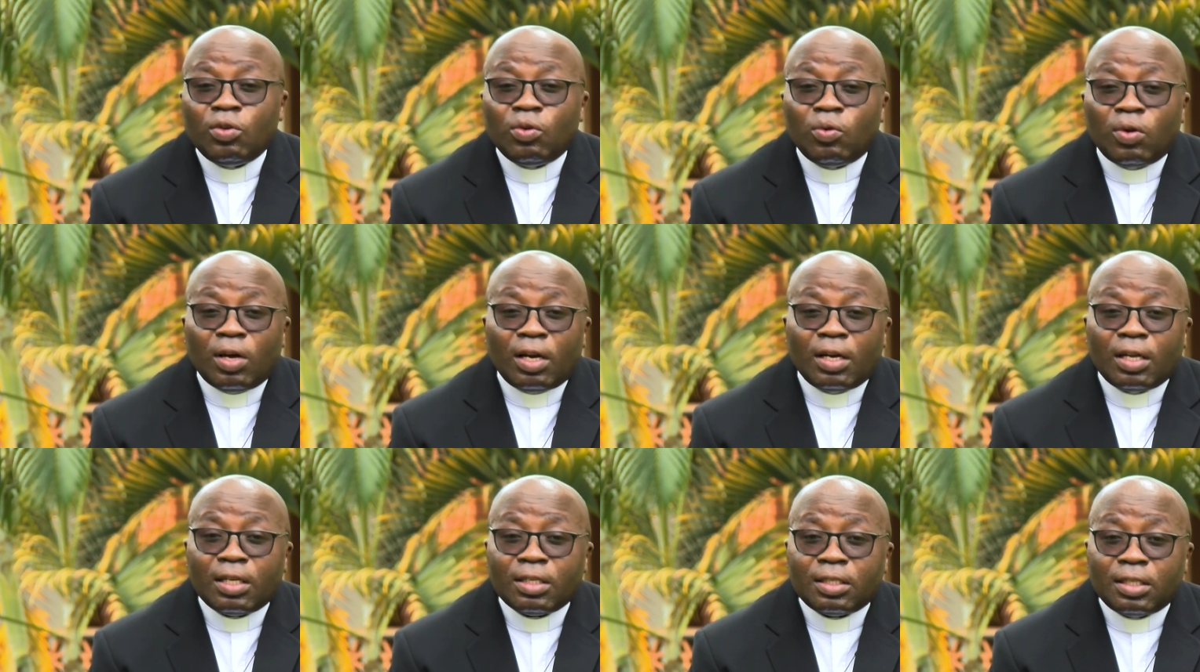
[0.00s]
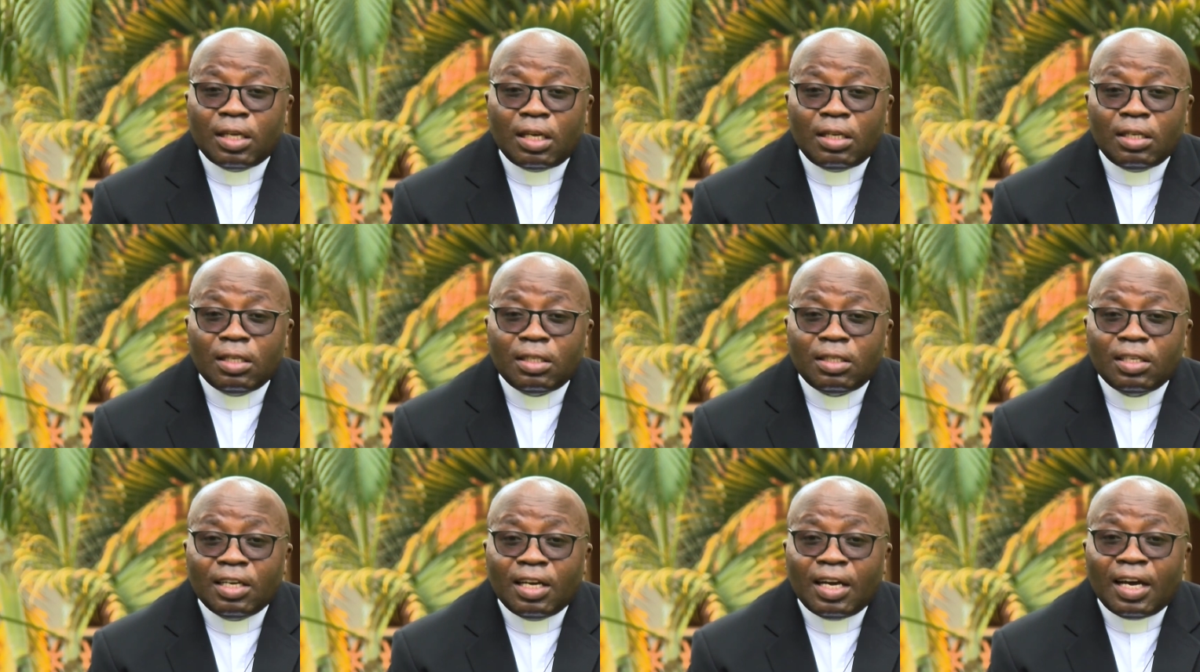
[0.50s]
you'll
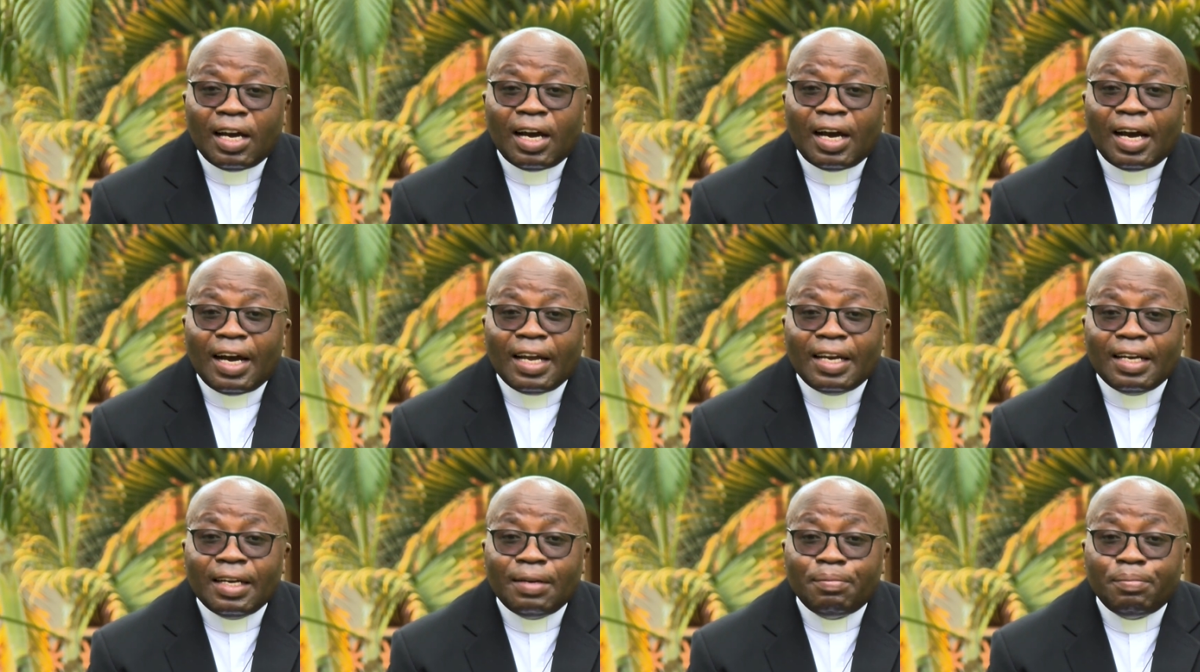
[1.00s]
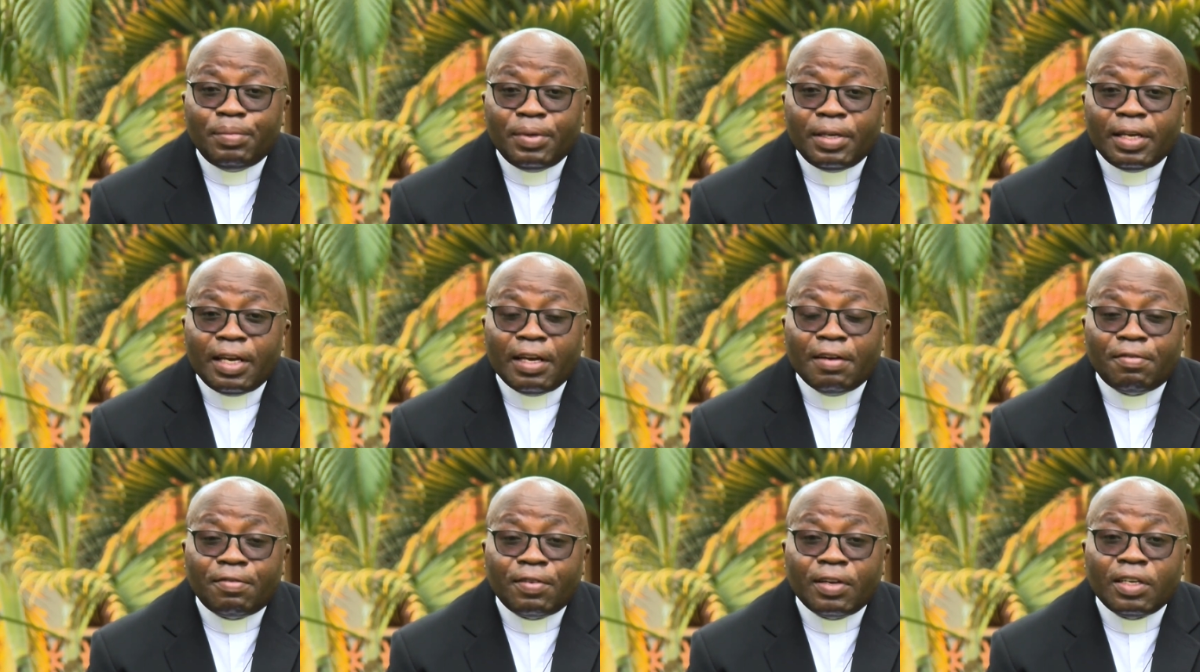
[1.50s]
understand it and be
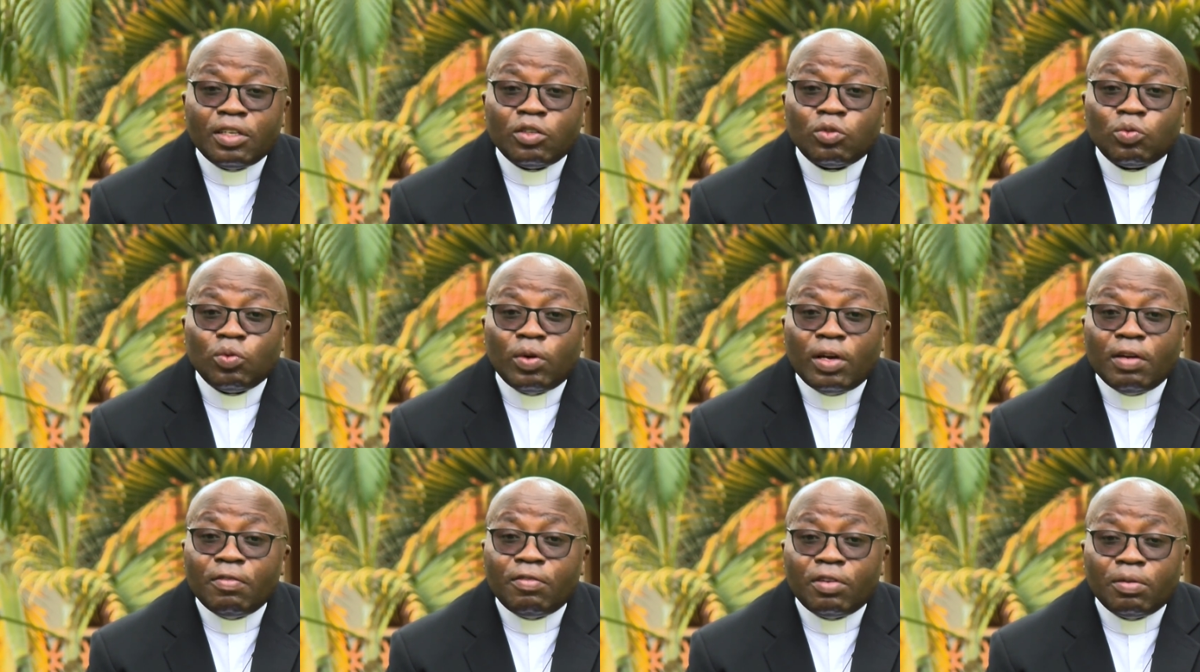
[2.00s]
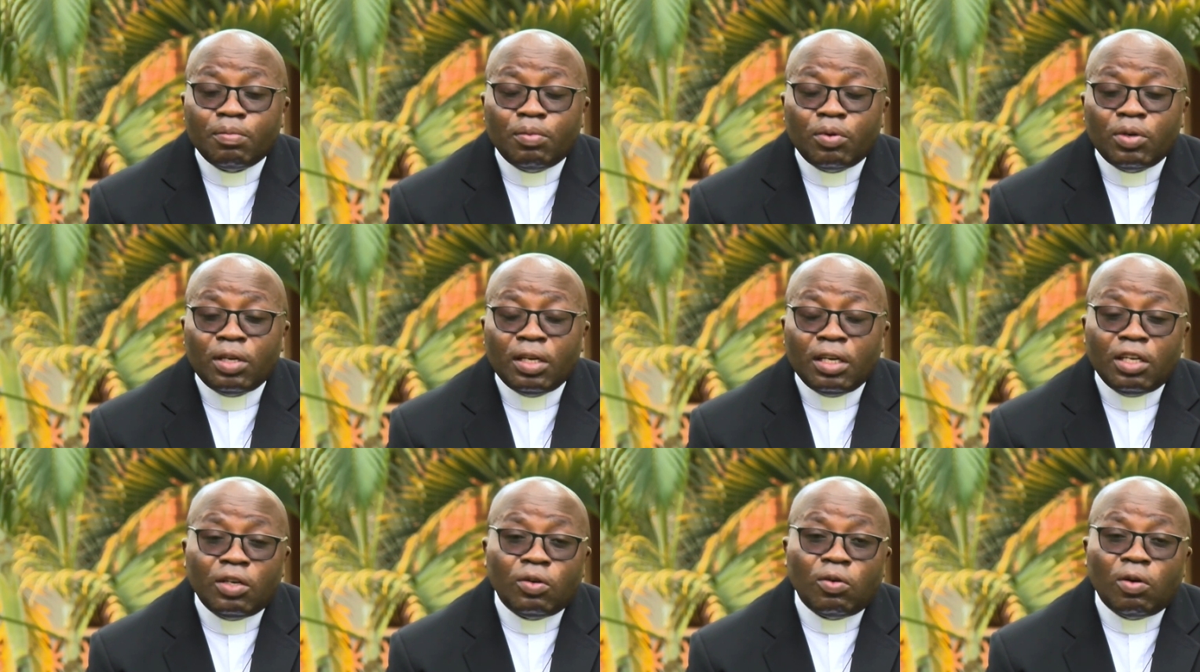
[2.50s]
a friend to
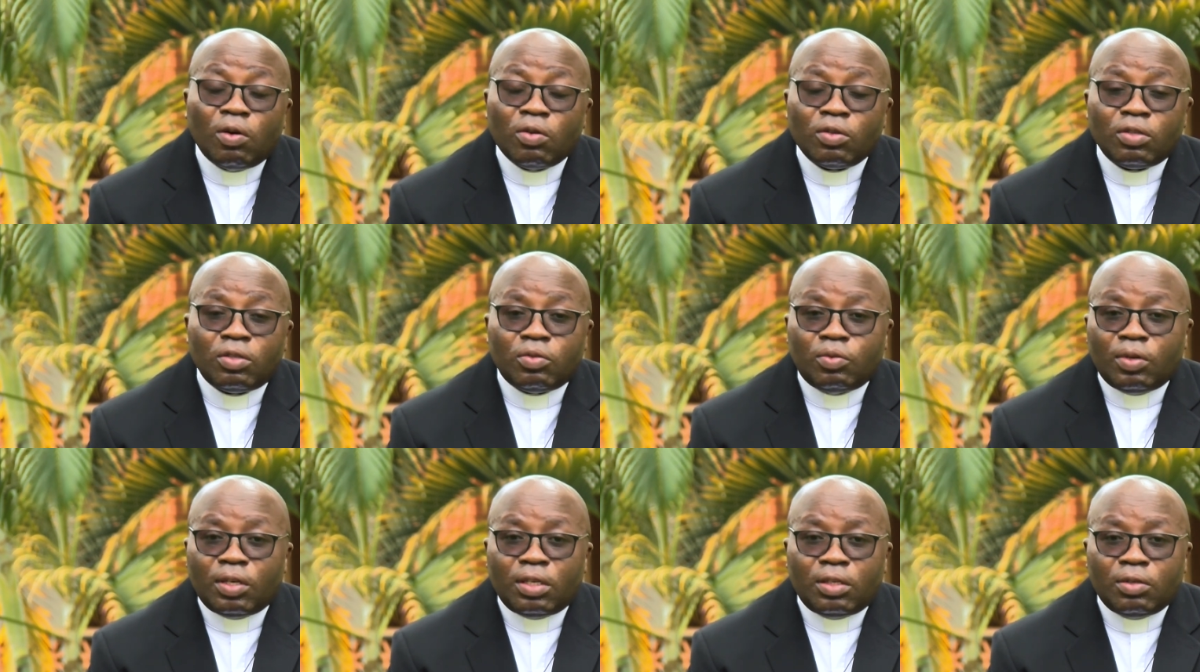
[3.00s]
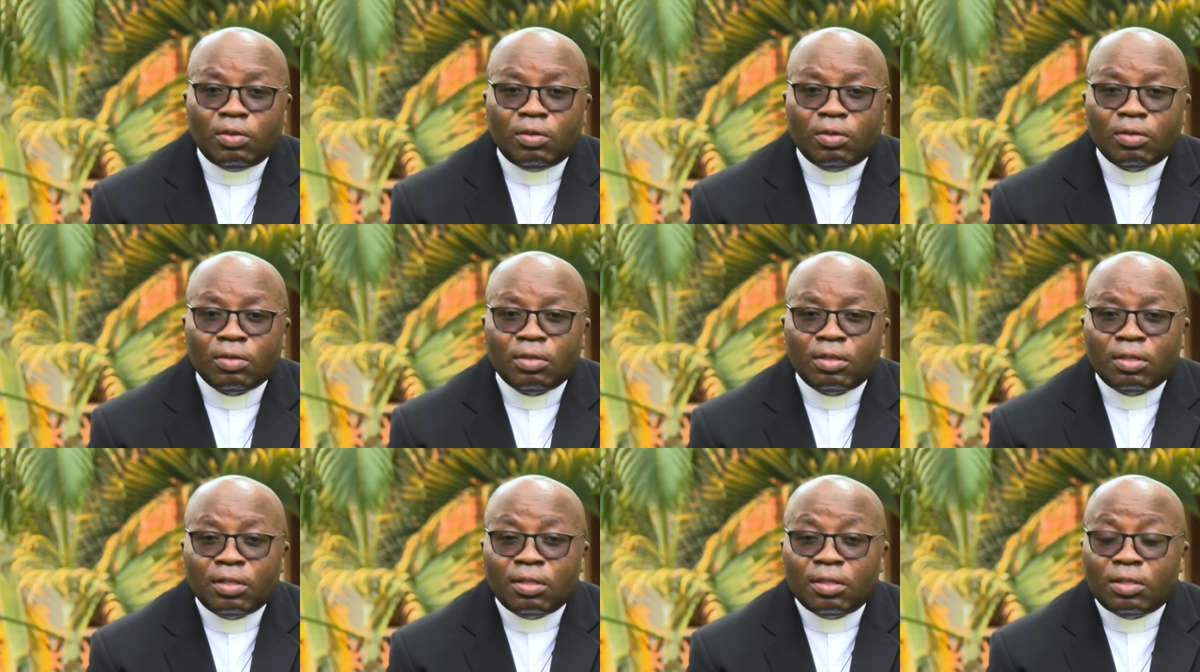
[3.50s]
everybody in all
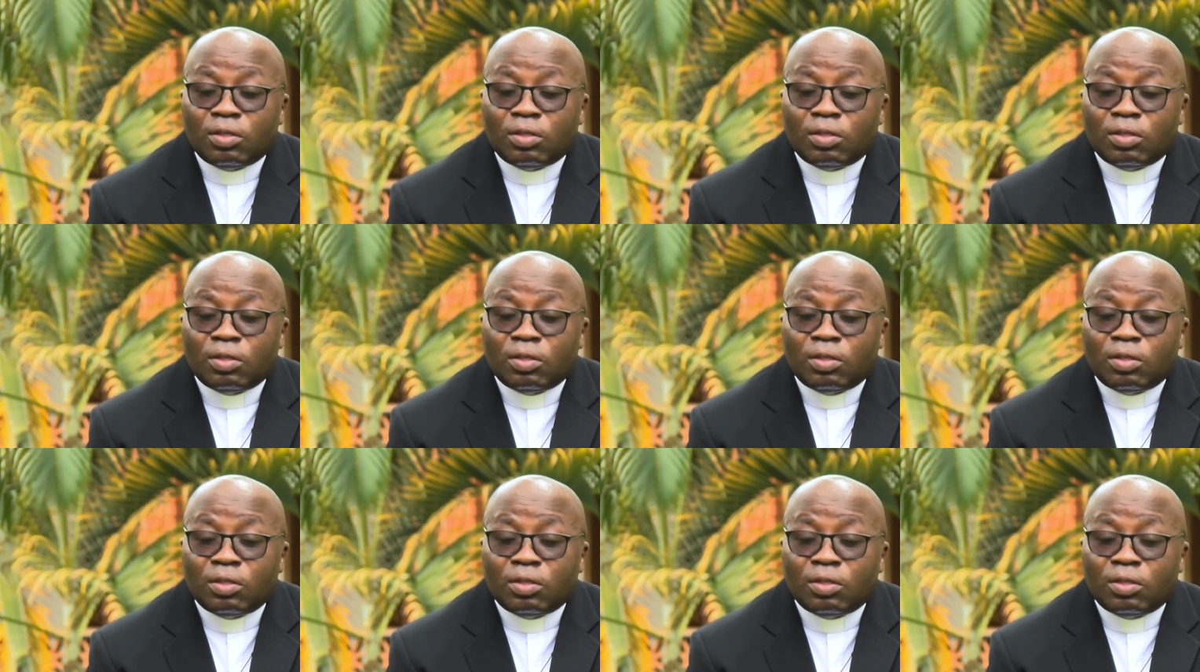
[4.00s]
situations.